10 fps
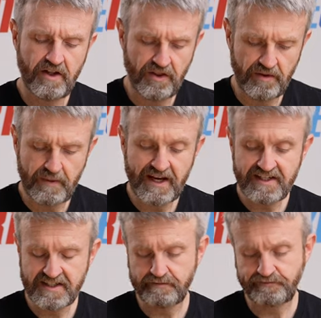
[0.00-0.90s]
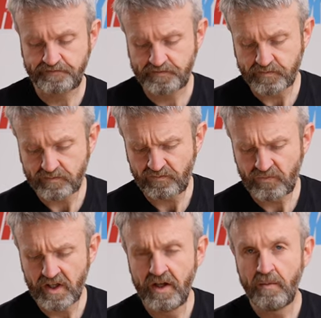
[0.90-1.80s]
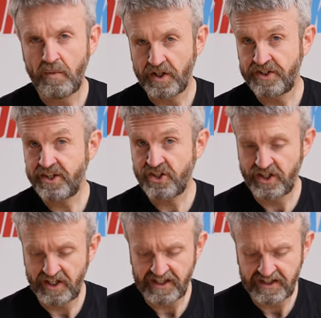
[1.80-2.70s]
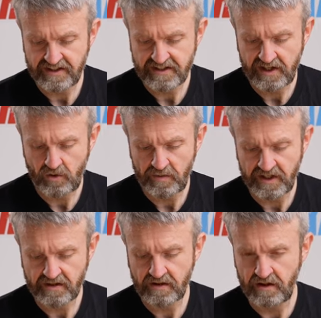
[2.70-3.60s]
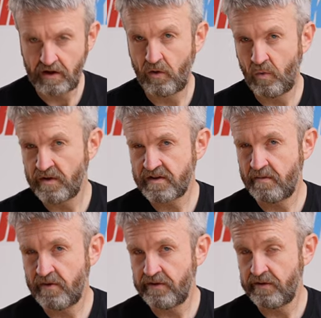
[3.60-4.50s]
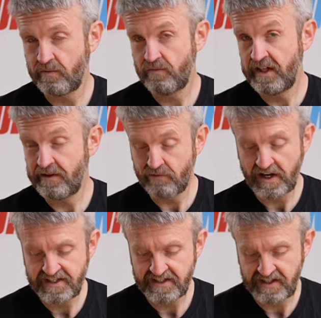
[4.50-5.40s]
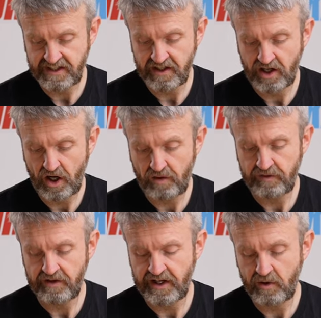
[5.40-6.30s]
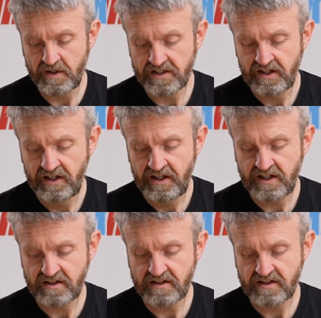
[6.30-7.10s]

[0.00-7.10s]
at the base, but additionally, this helmet, along with some of the really racy RPHA helmets, has a